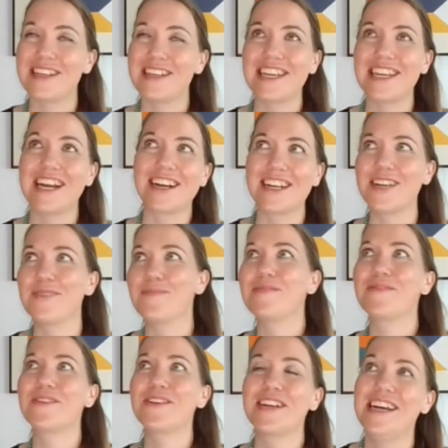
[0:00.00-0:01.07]
Best acronym
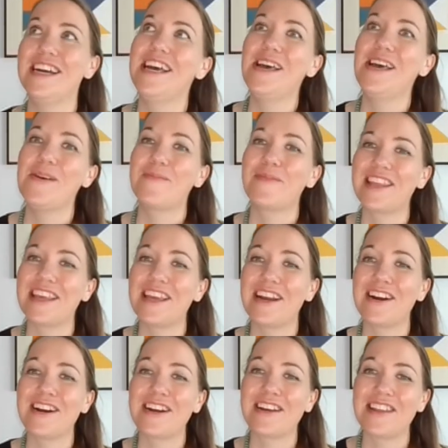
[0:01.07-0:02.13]
ever. But they
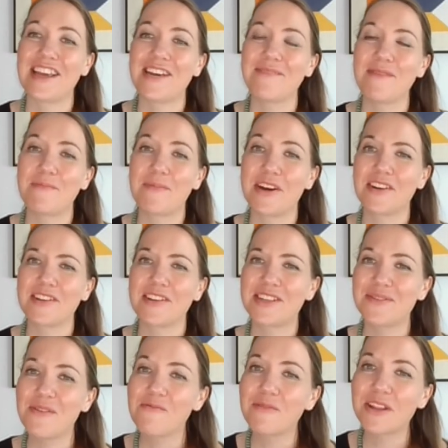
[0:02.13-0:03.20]
are they come up here and they
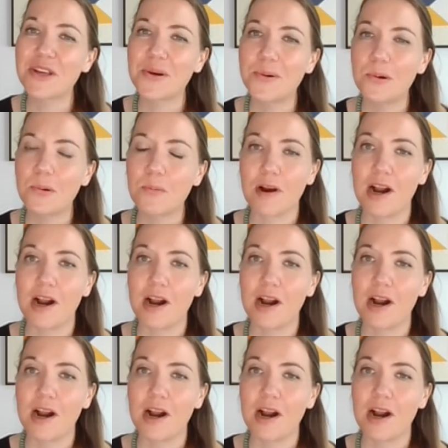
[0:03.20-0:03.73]
do a really cool